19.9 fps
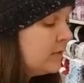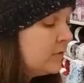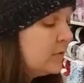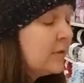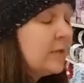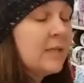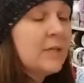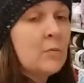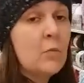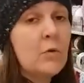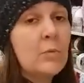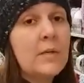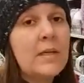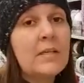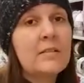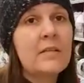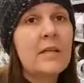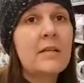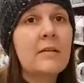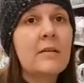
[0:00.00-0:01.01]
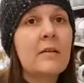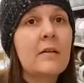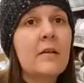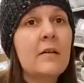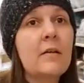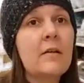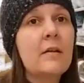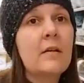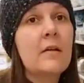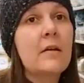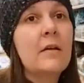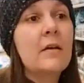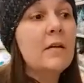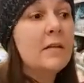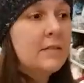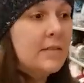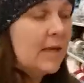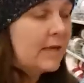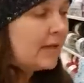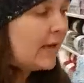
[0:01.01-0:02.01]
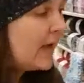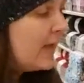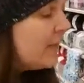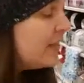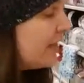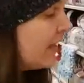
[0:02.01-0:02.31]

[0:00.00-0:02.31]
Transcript: do it anymore because technology is good enough. I